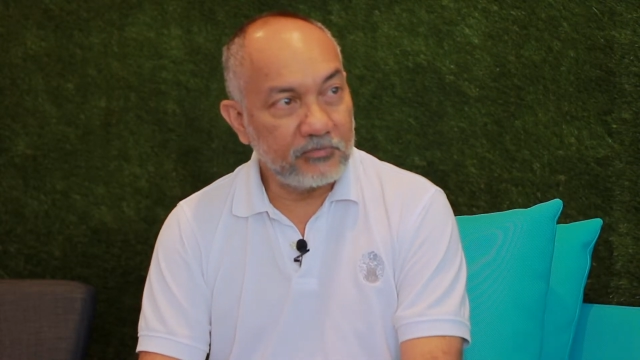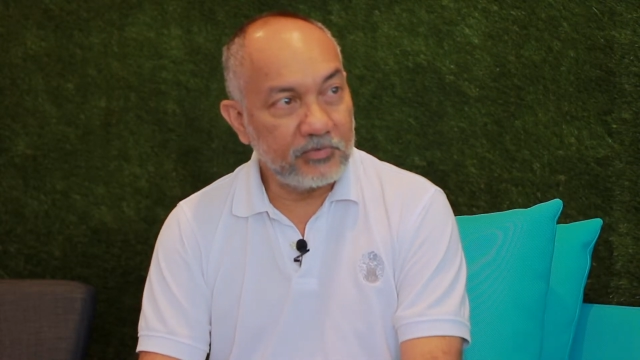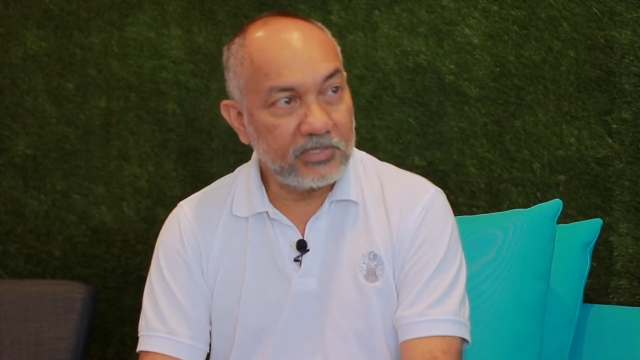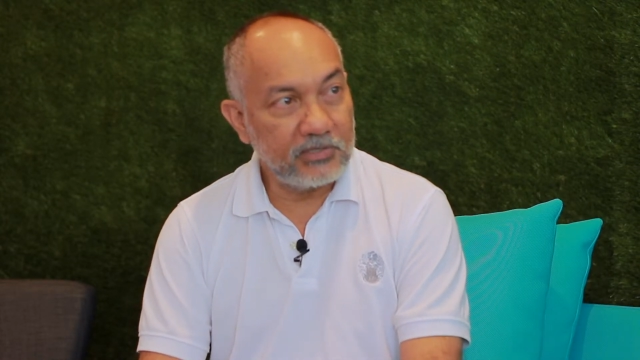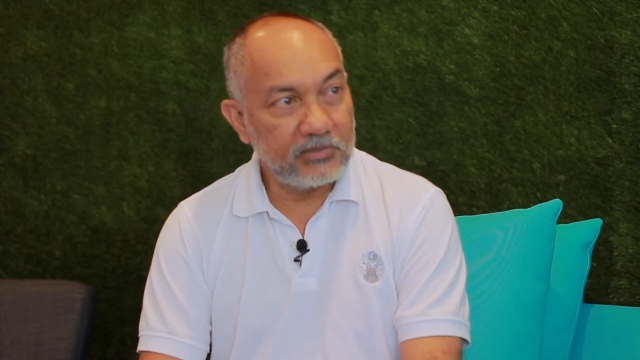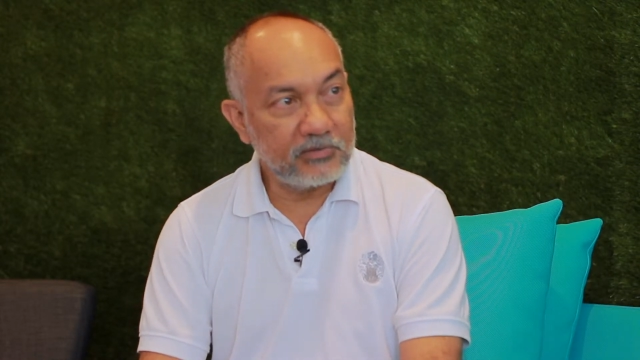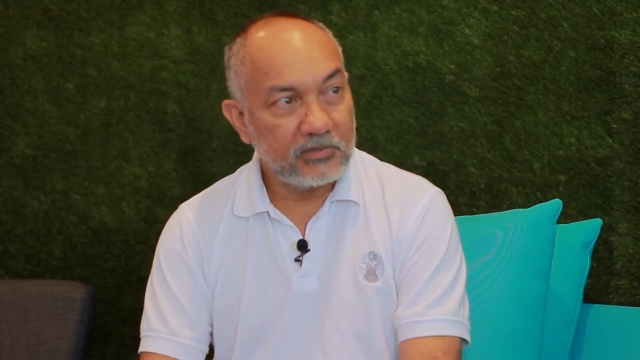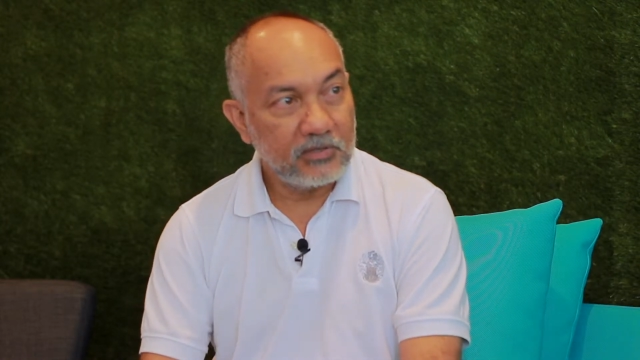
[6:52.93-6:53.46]

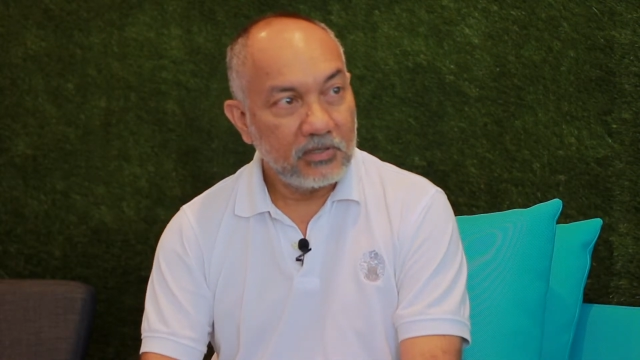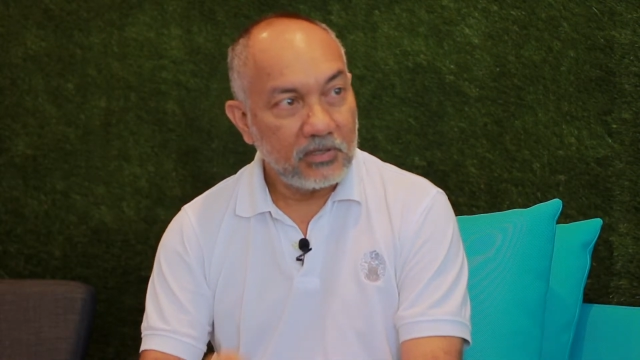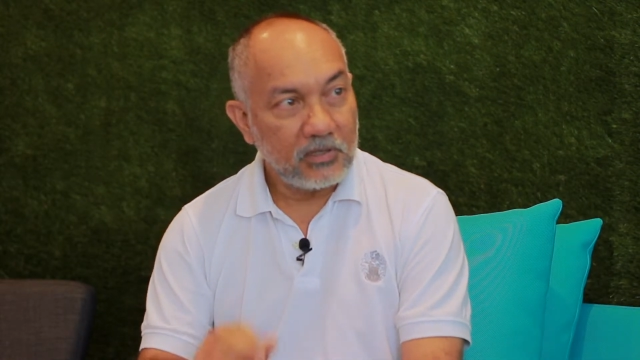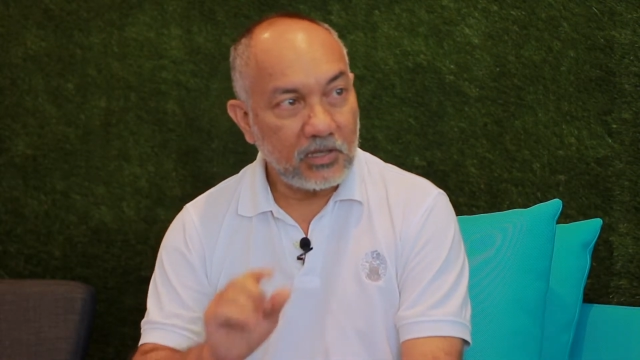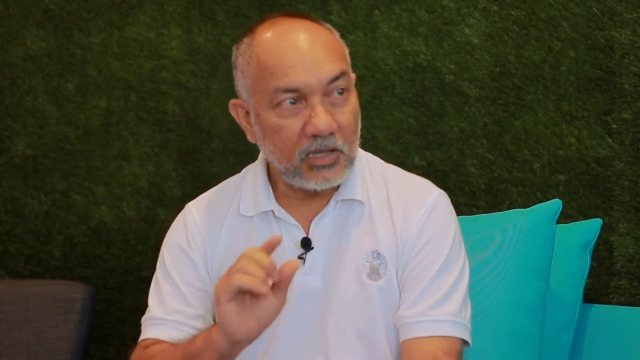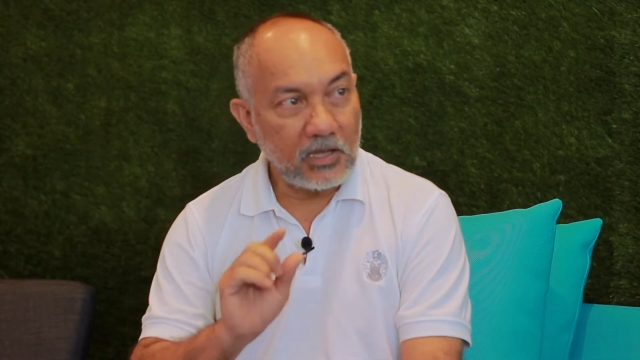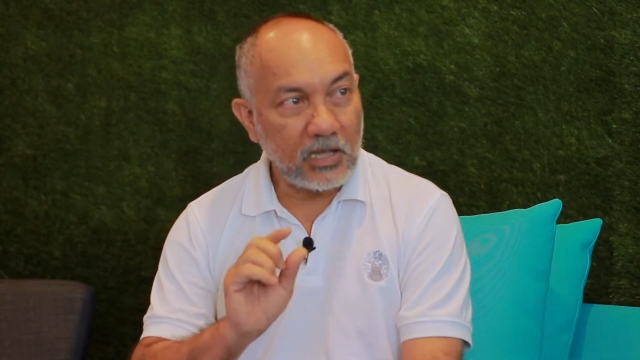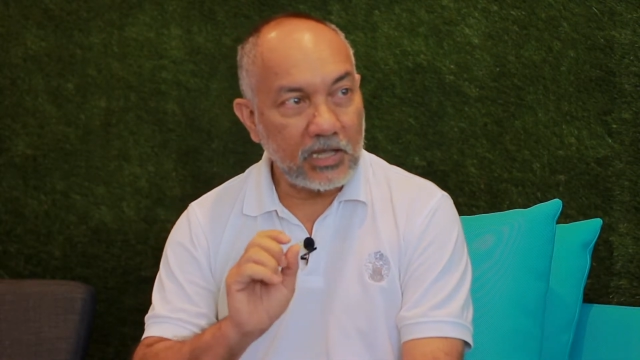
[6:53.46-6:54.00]
which is,
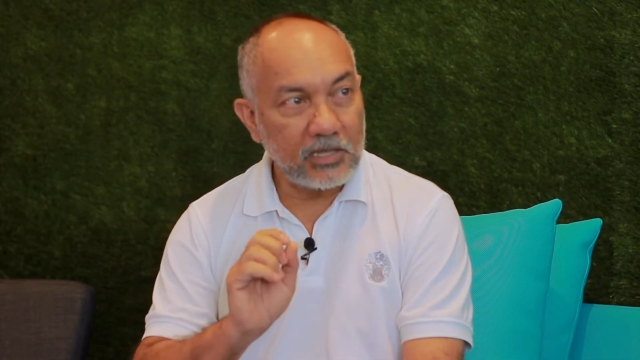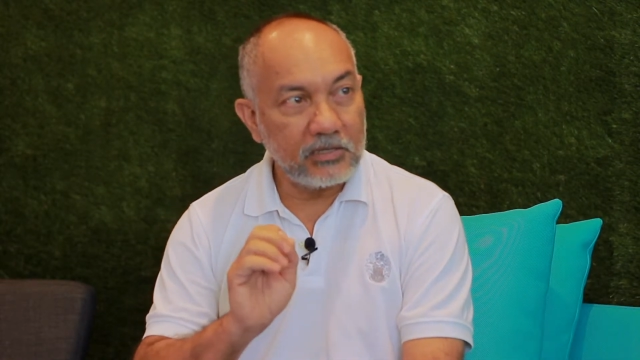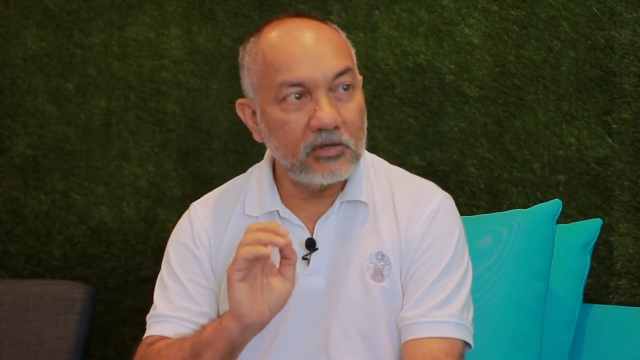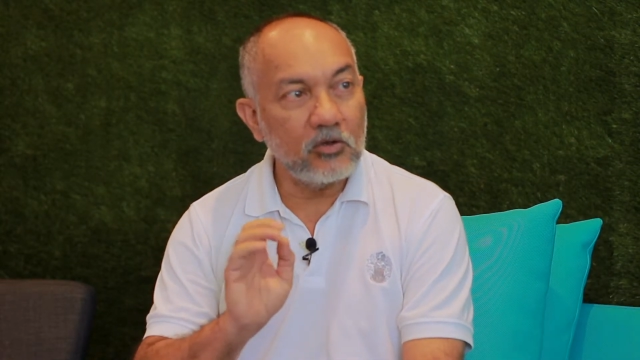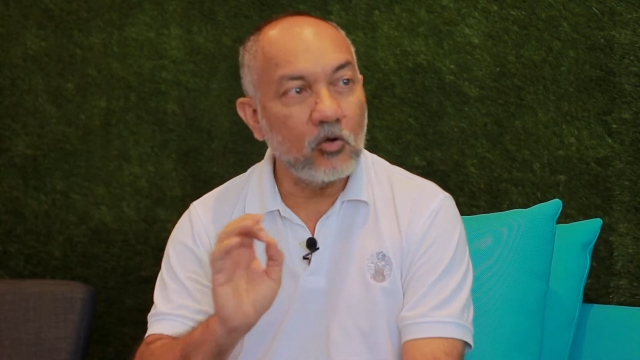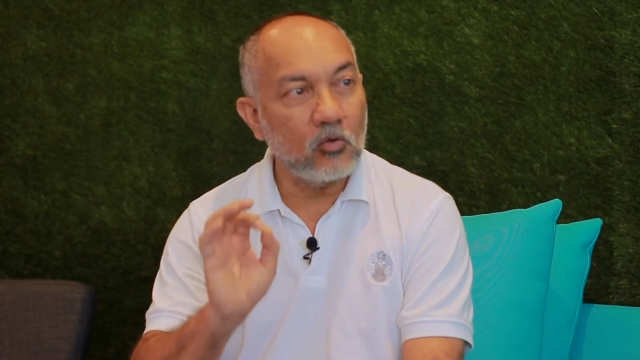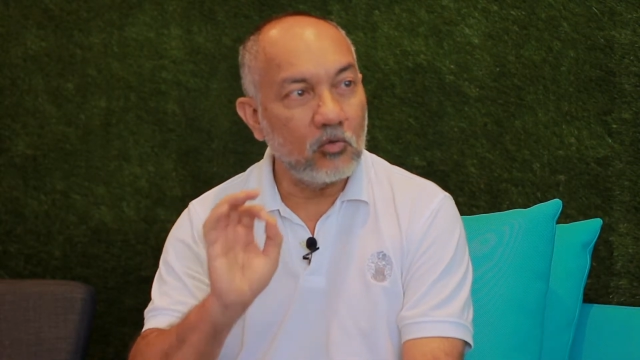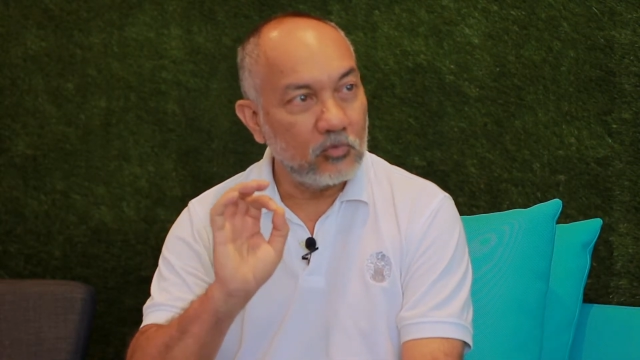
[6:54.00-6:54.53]
I
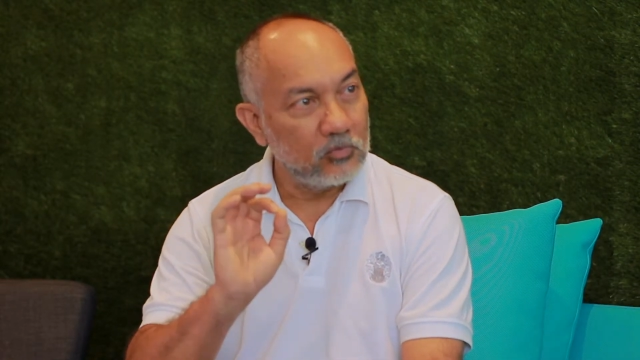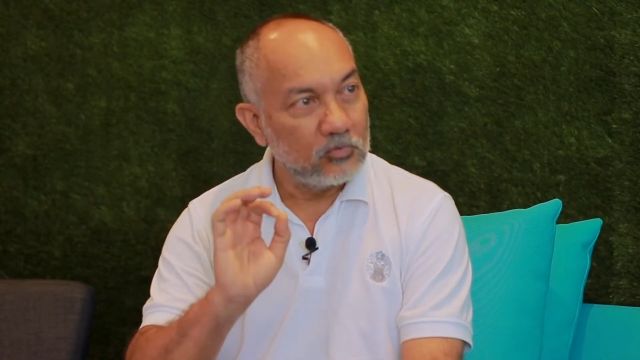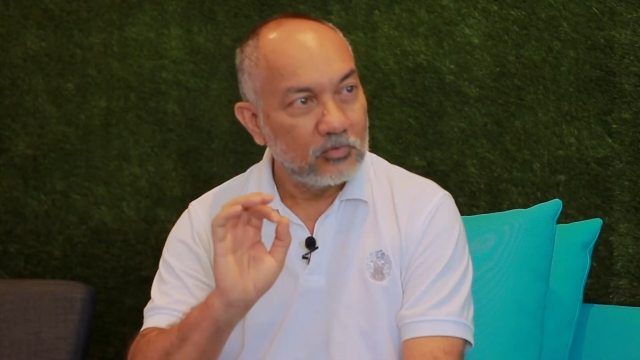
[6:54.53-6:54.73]
know.